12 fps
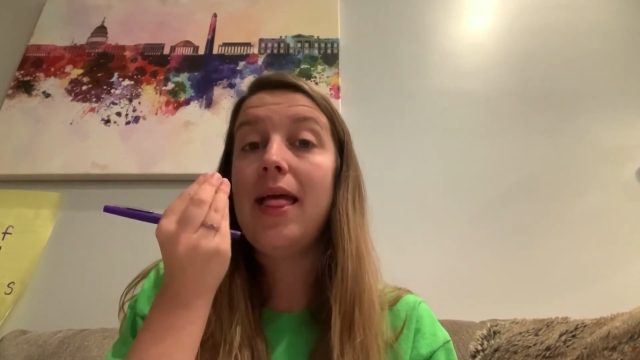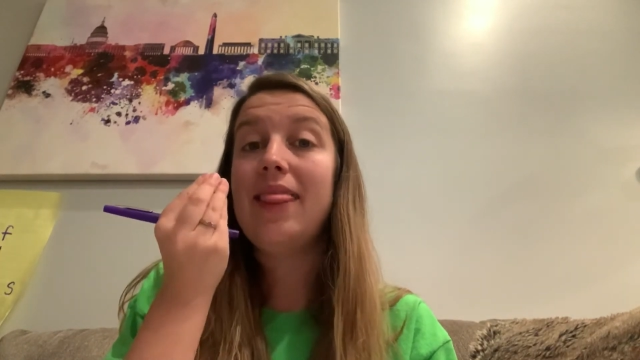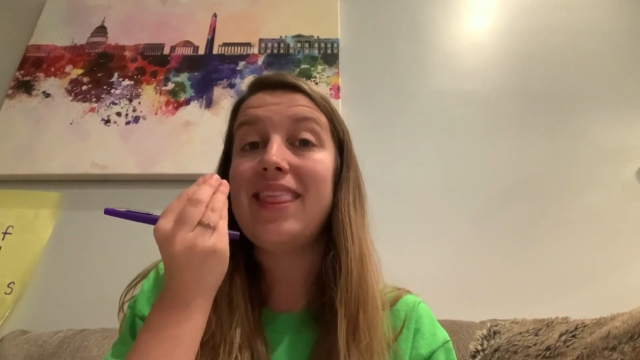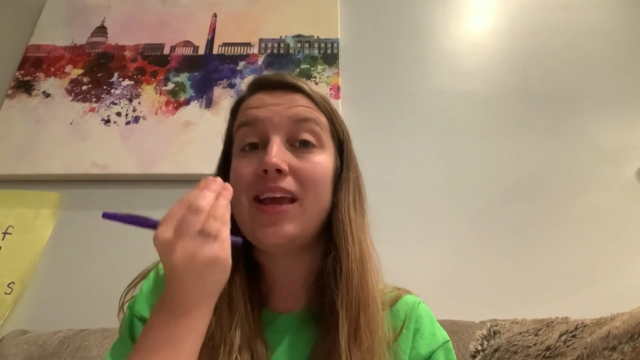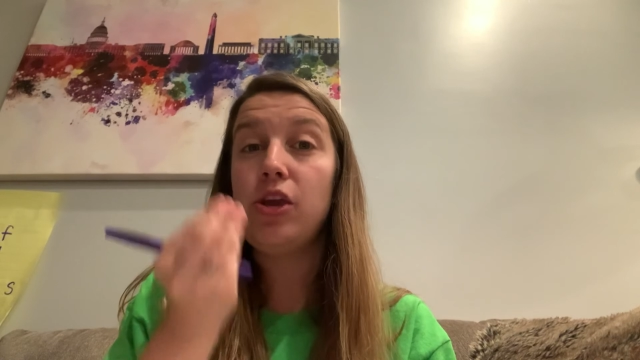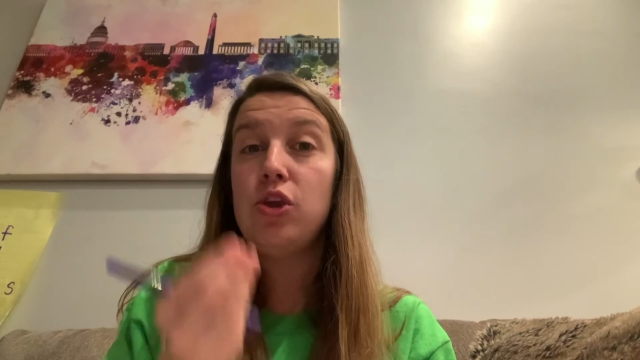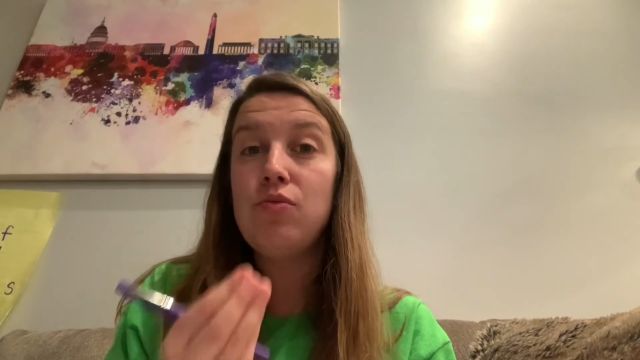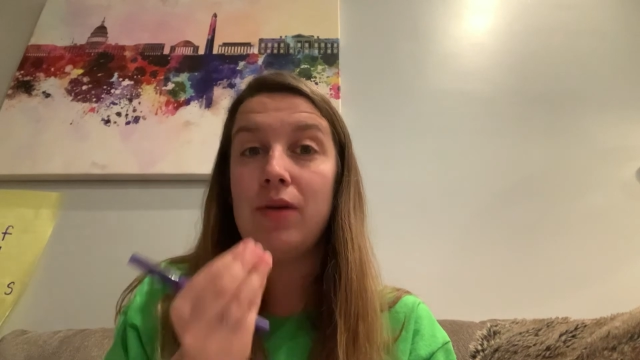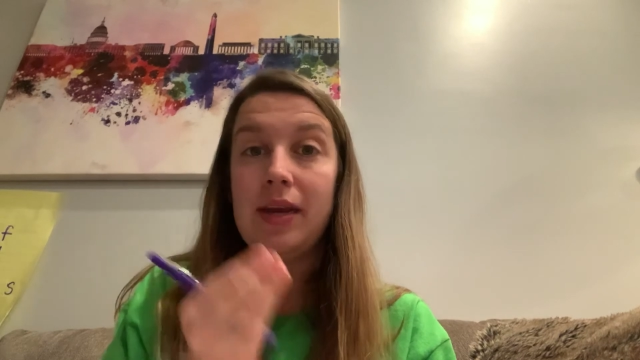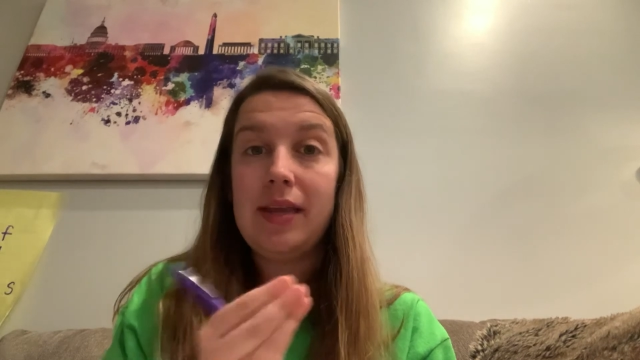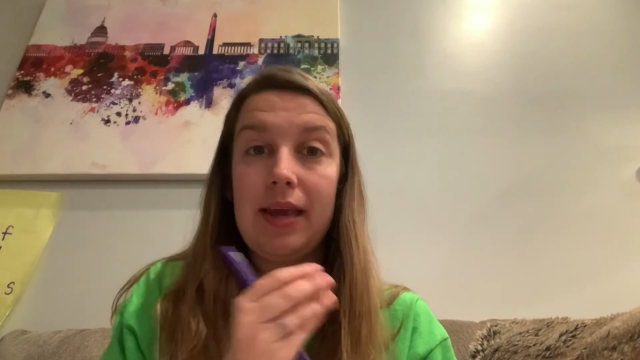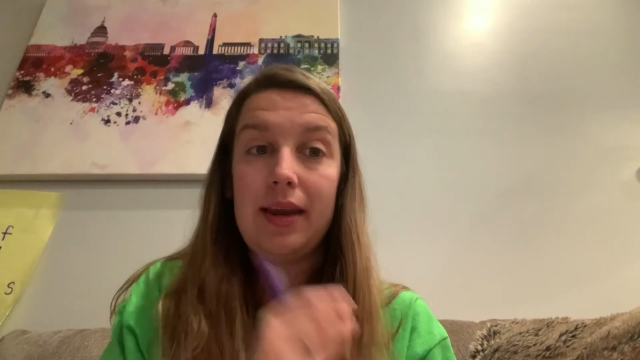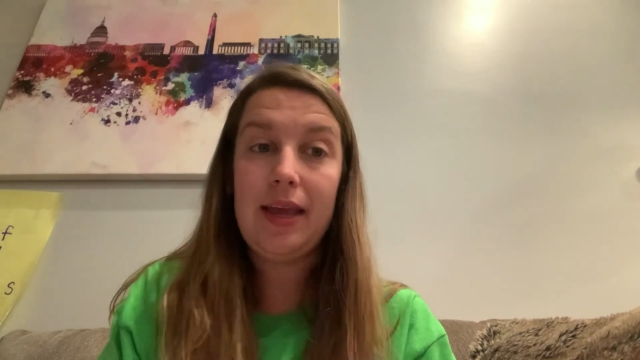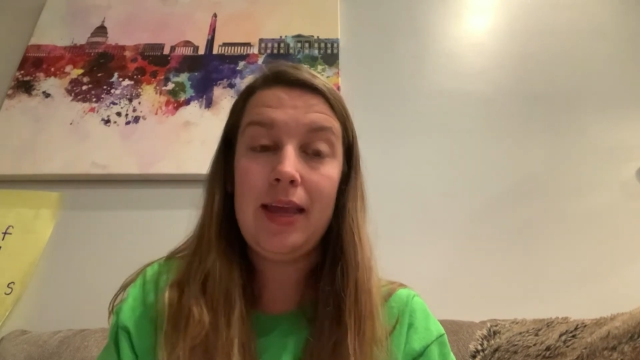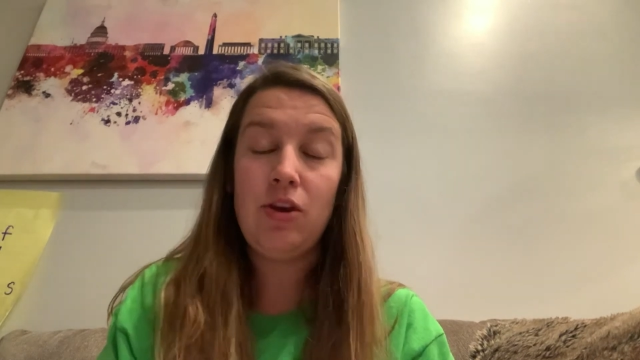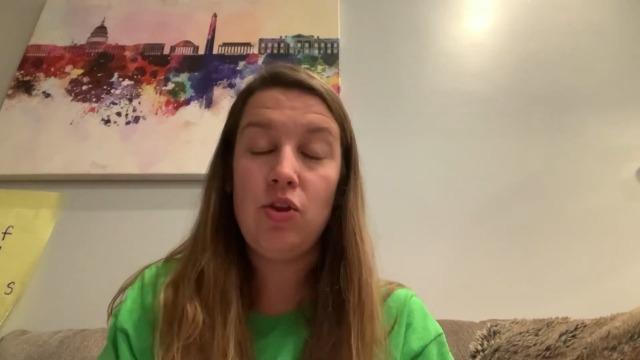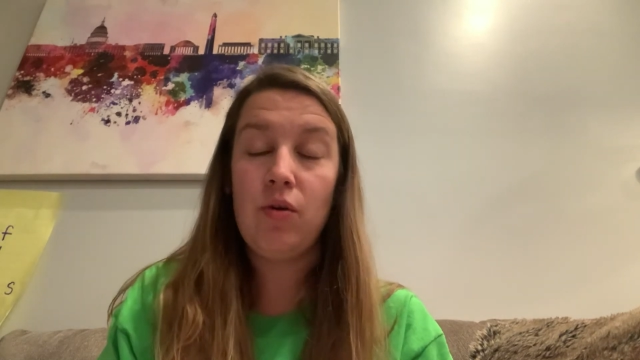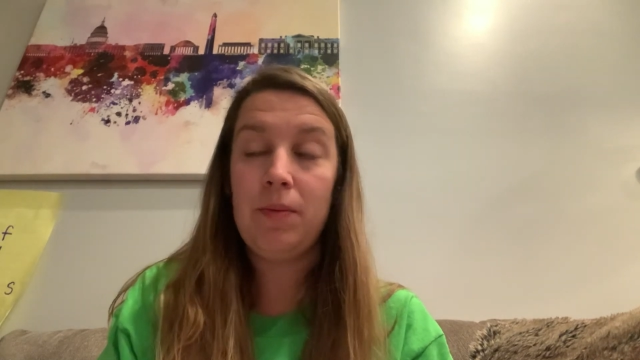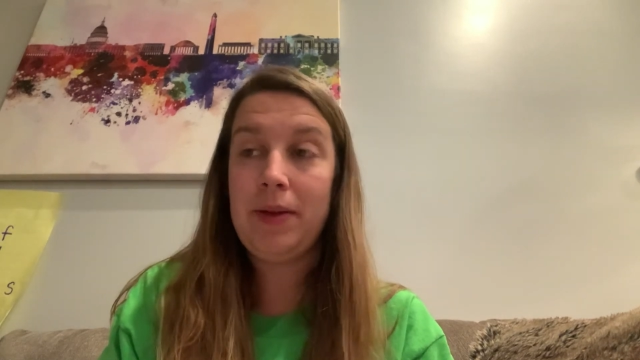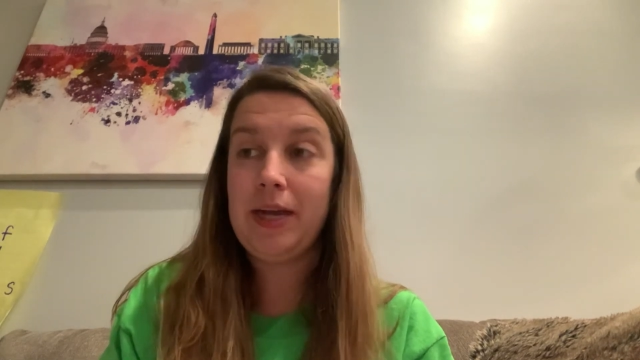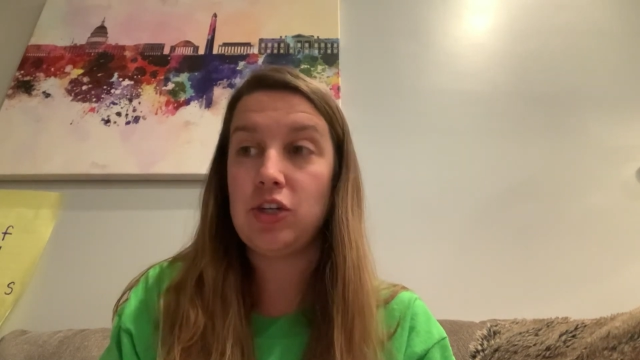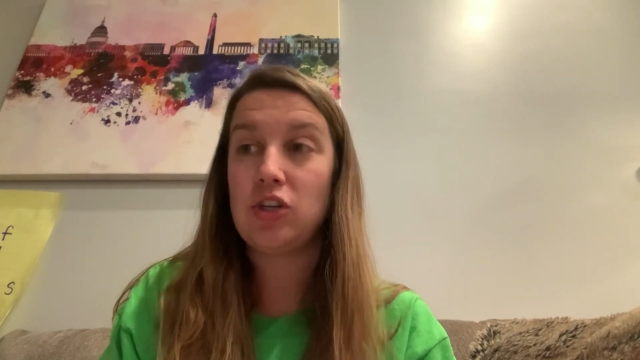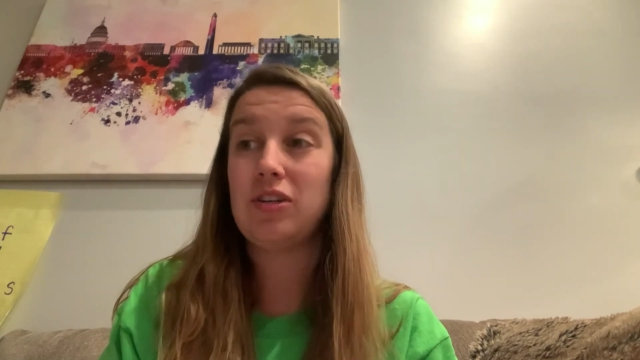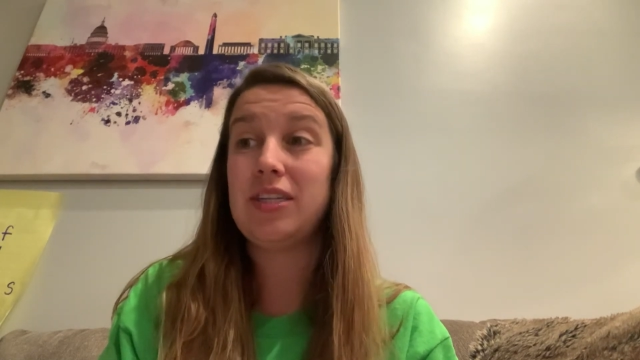that you can get in your
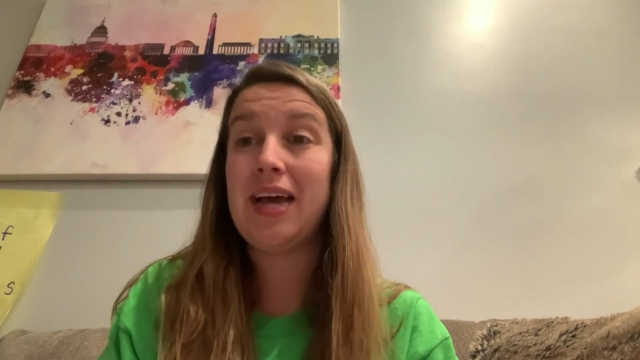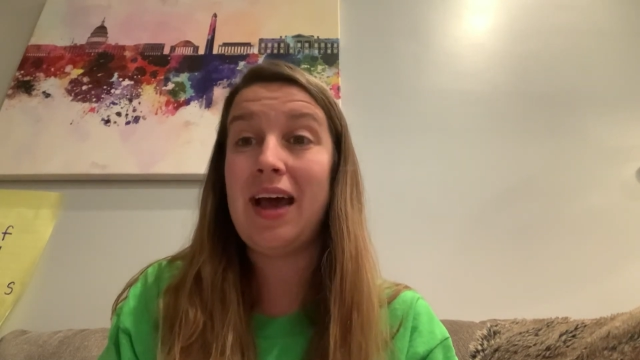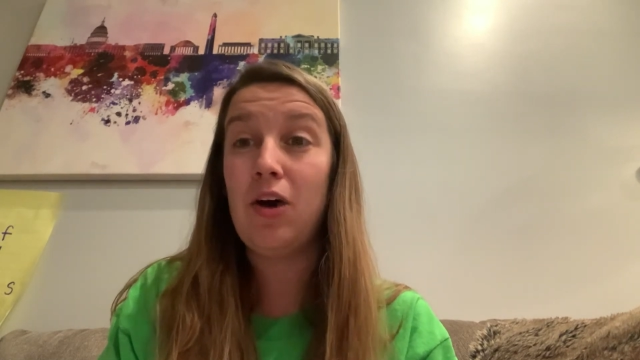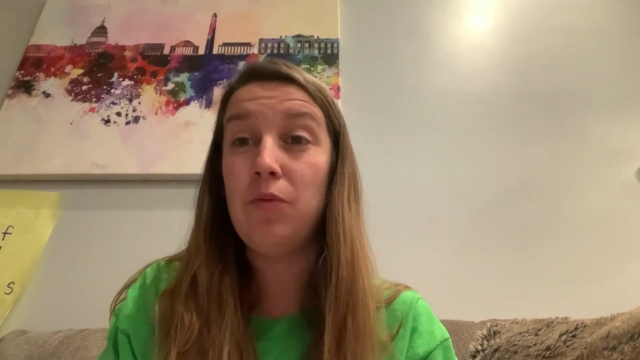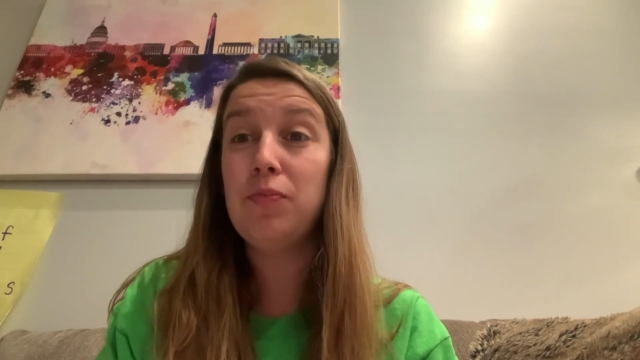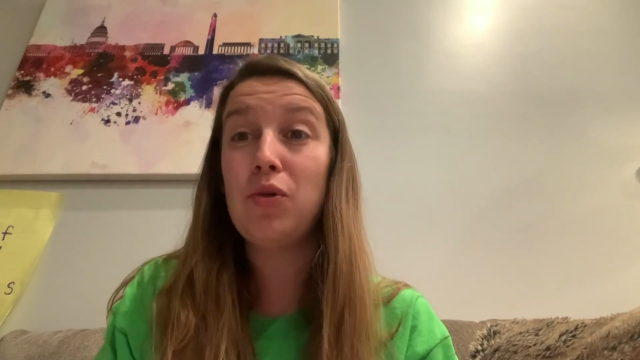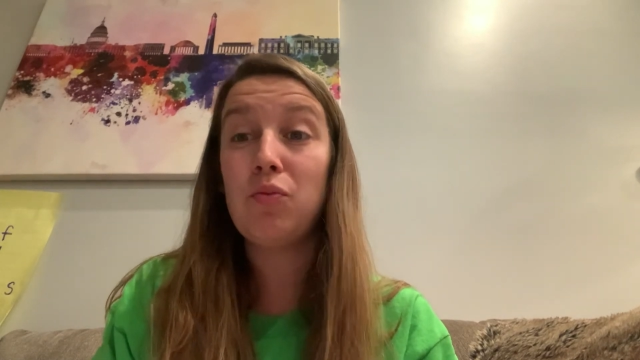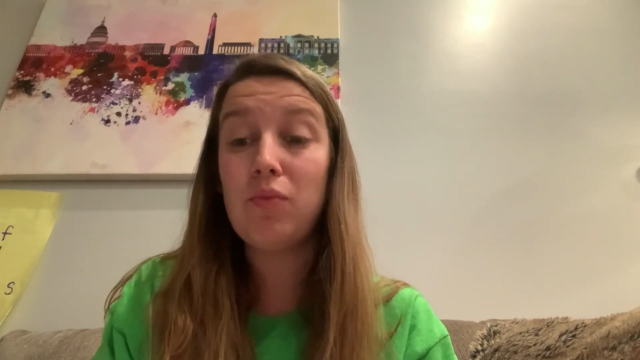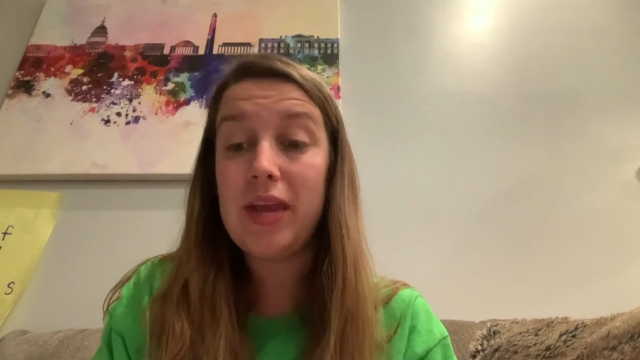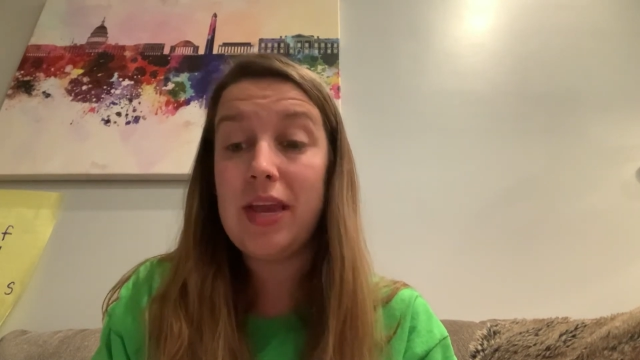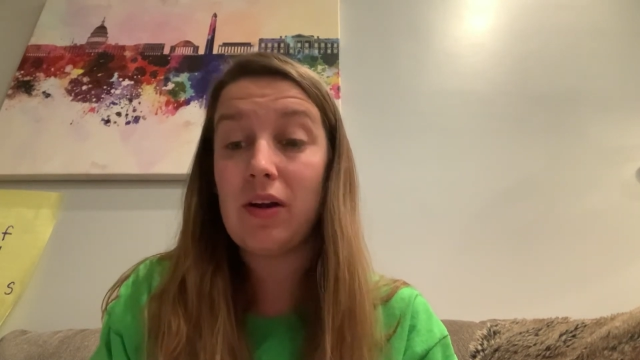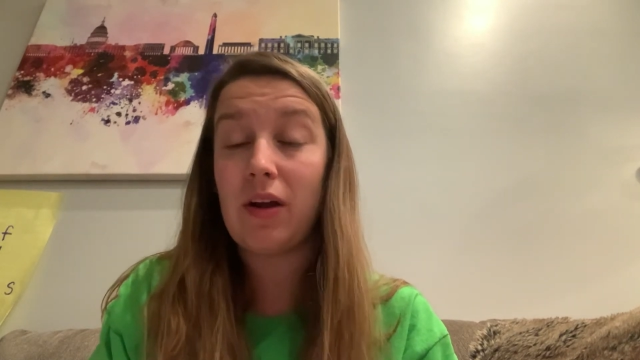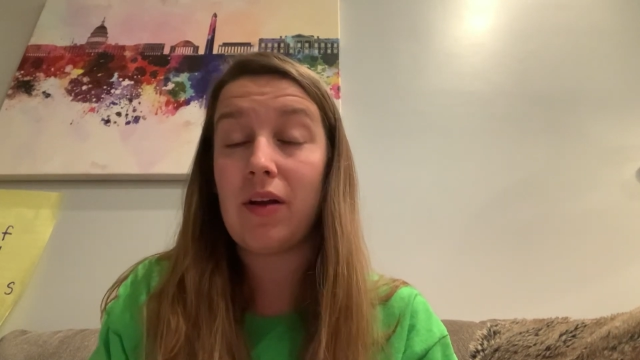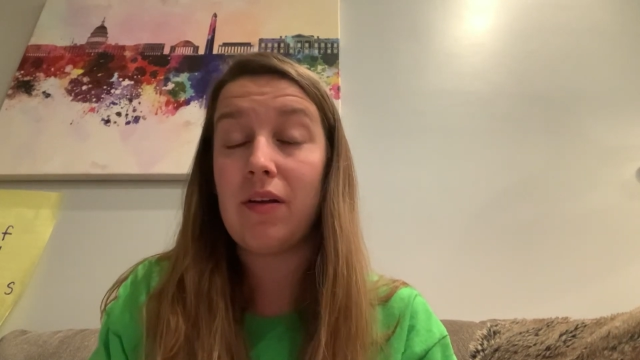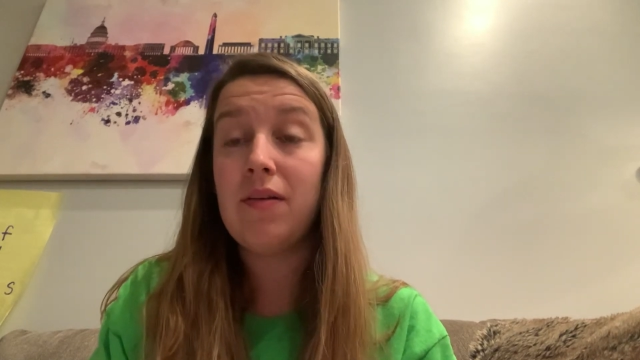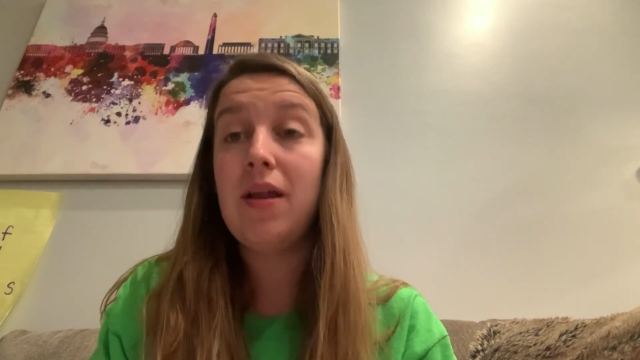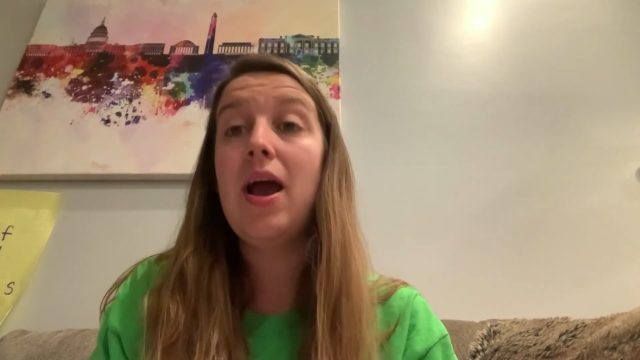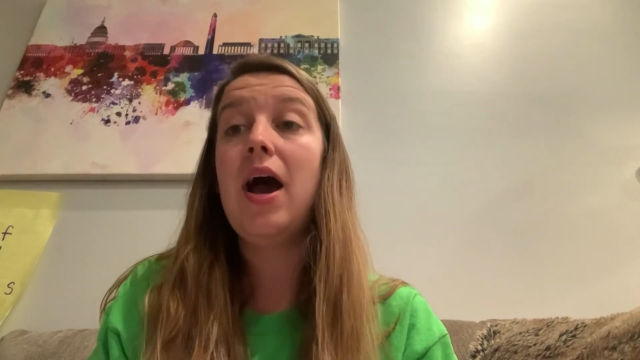picture to help the reader